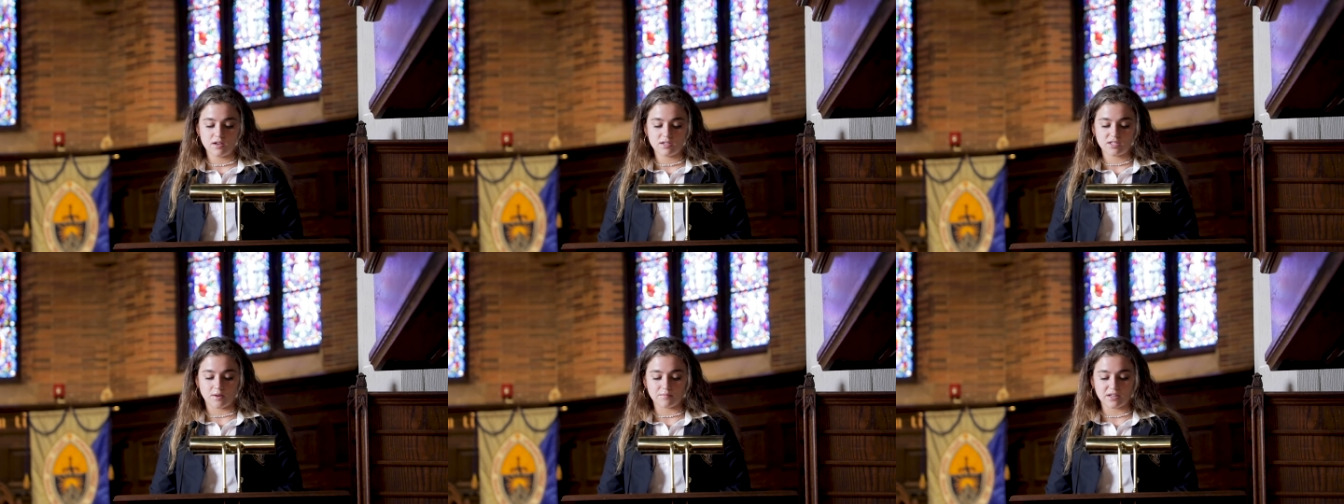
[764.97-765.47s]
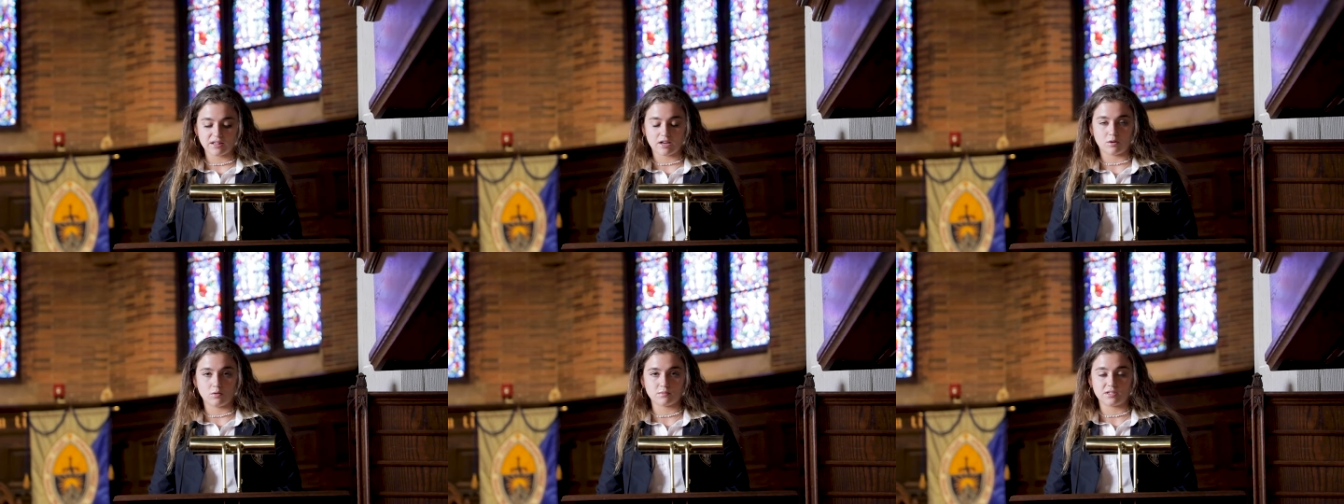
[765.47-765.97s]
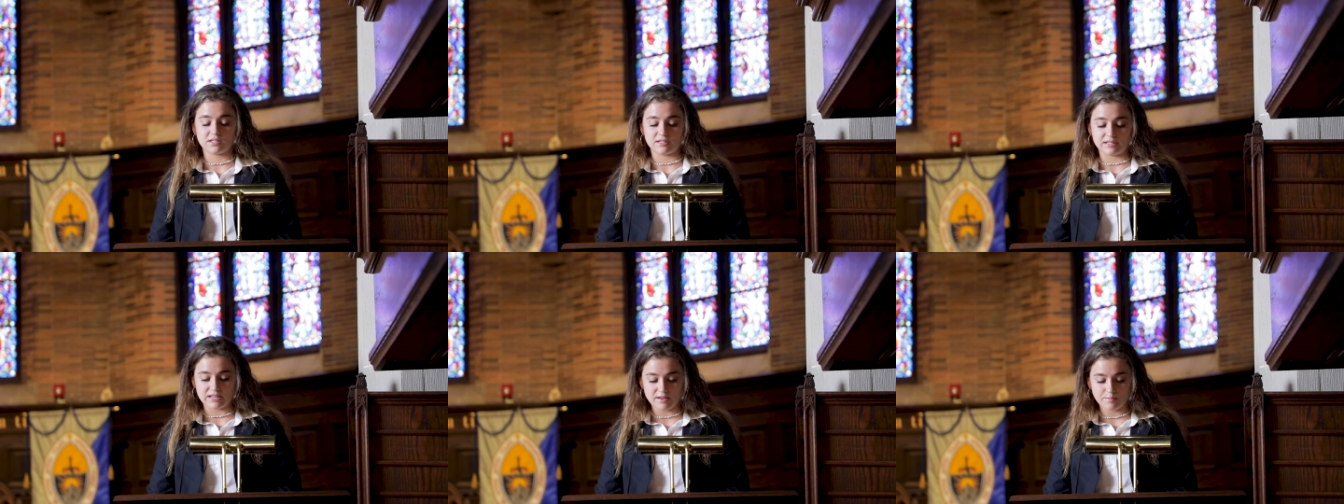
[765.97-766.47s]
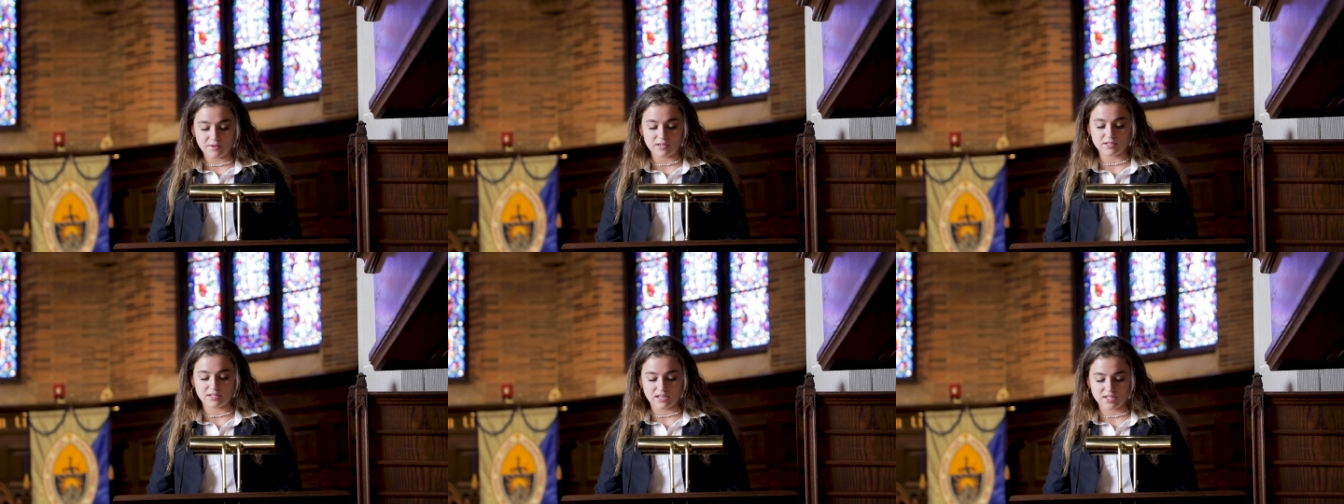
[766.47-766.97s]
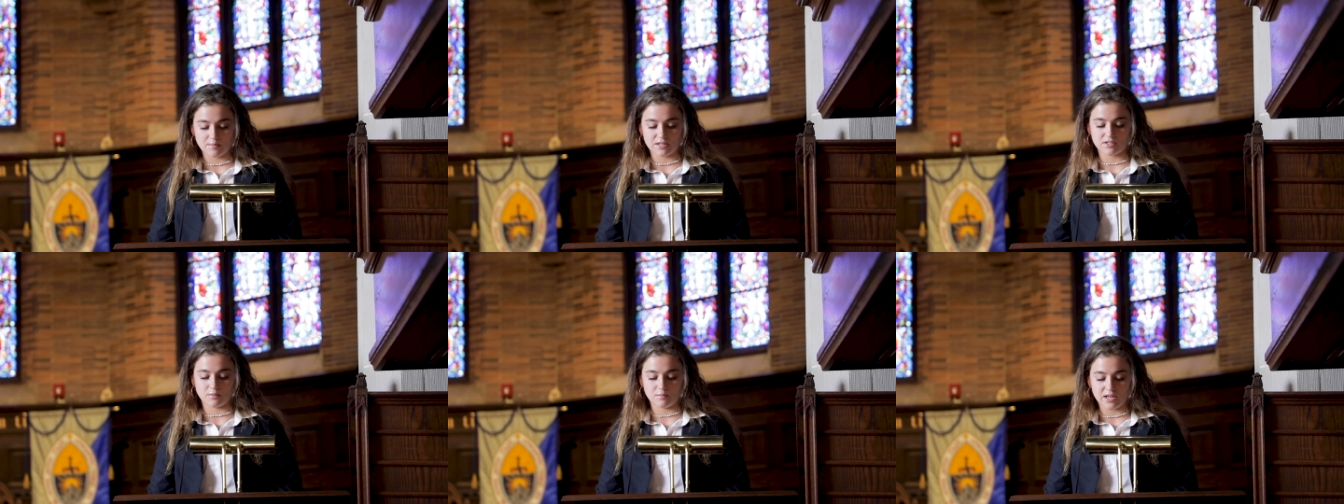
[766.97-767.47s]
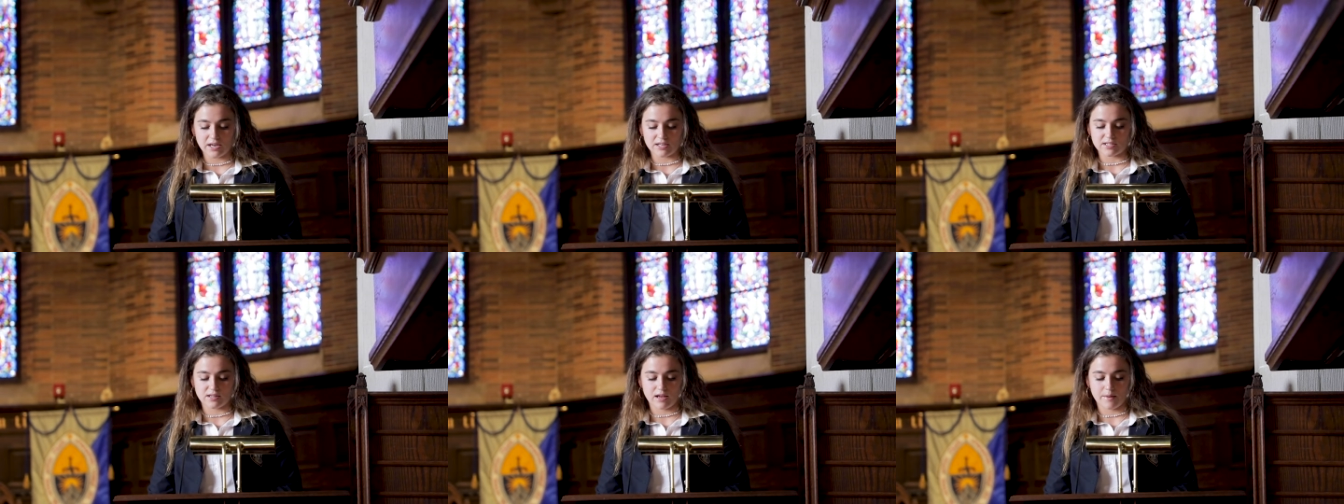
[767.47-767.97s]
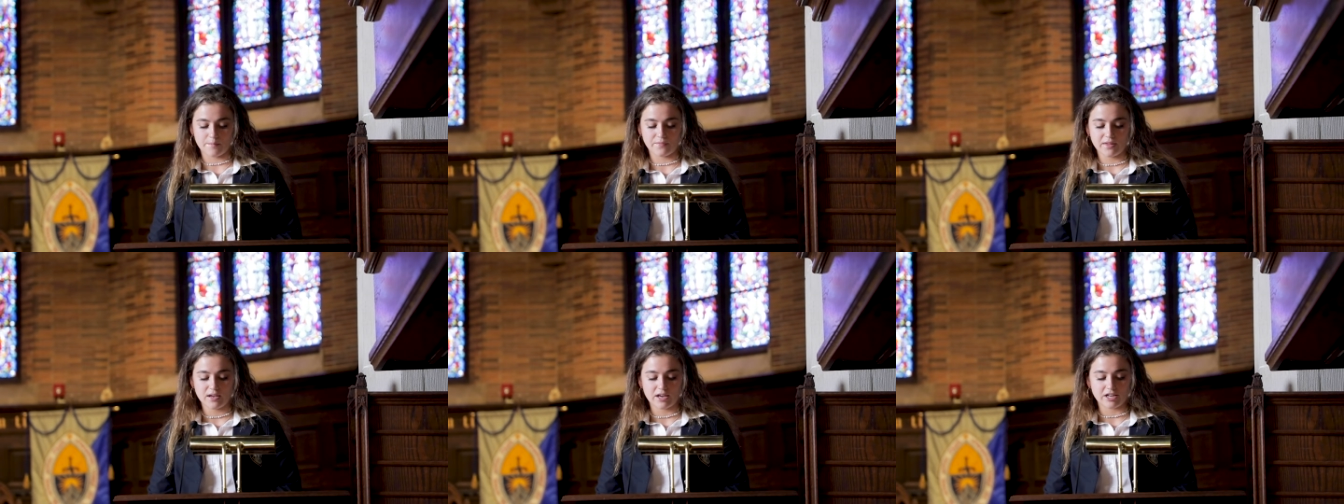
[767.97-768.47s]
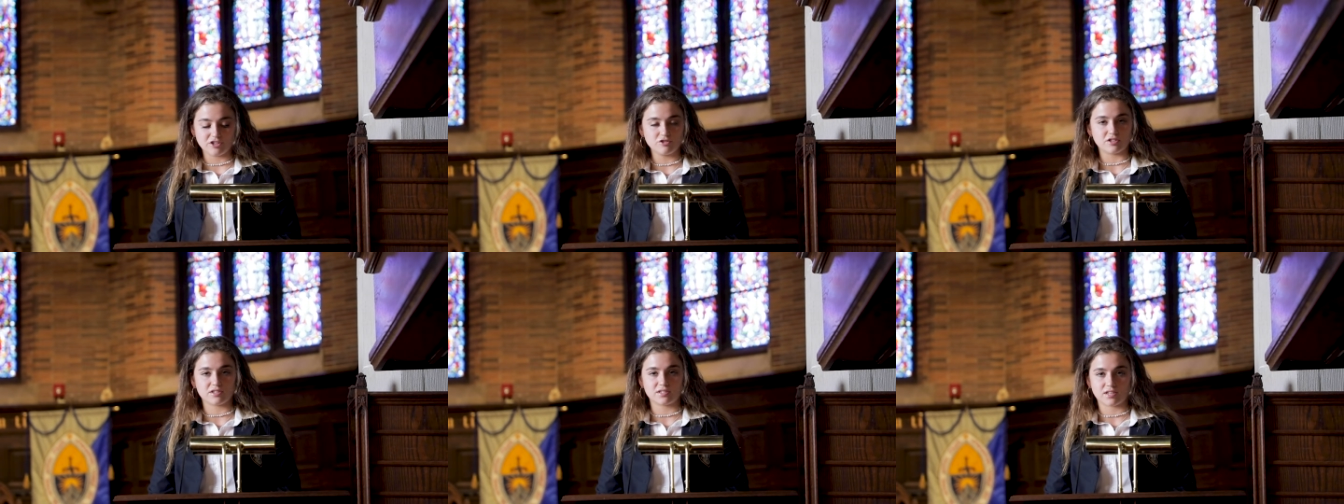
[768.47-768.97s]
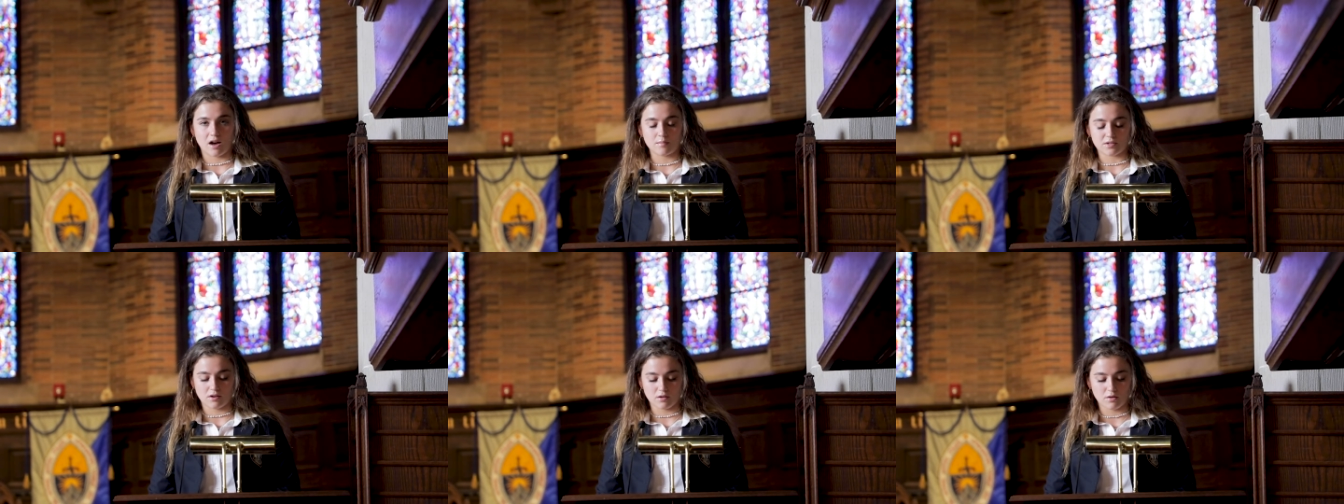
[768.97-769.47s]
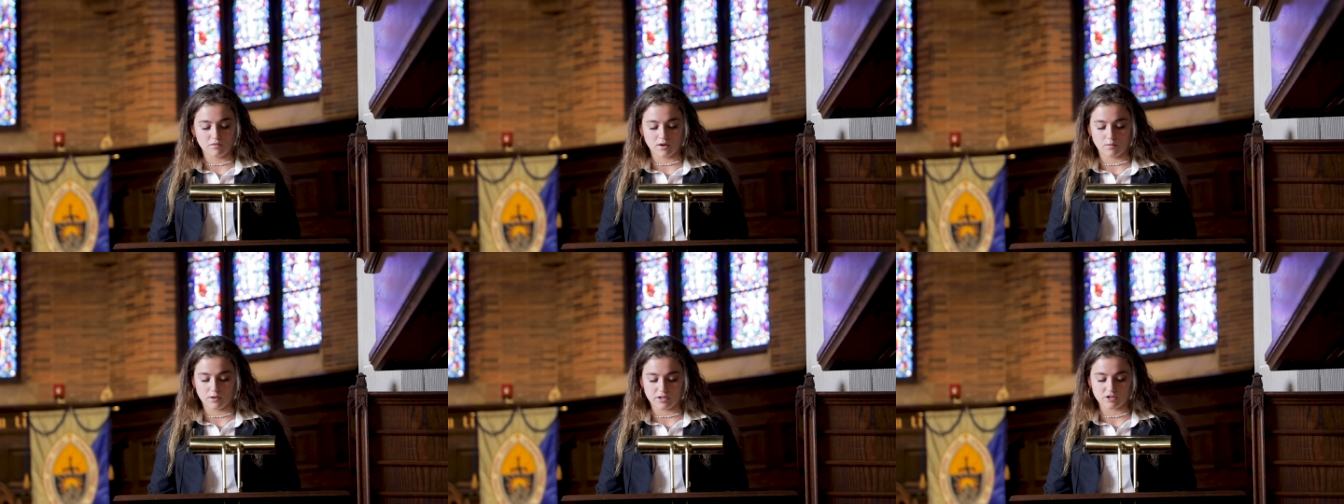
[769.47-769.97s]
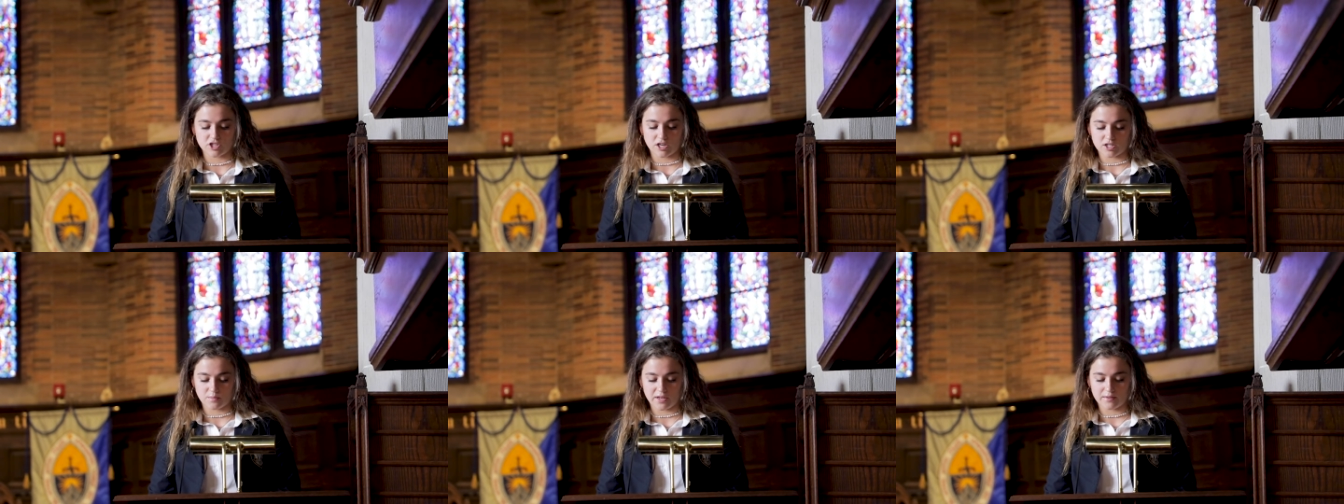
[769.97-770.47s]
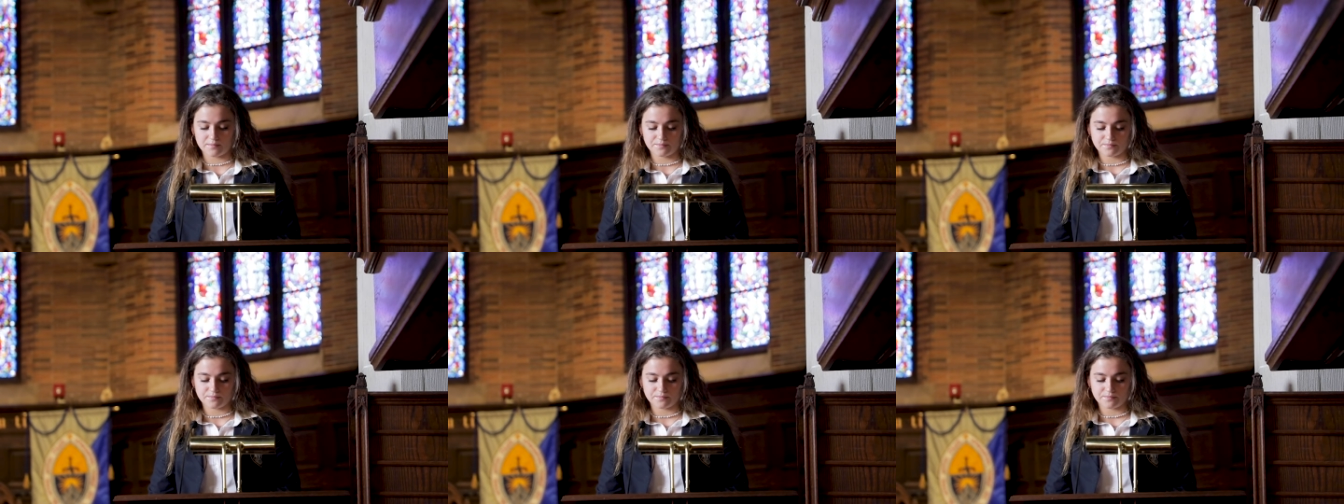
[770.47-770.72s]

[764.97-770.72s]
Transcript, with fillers: something that holds deep sentimental meaning to them, and you just stomped all over it with your judgment.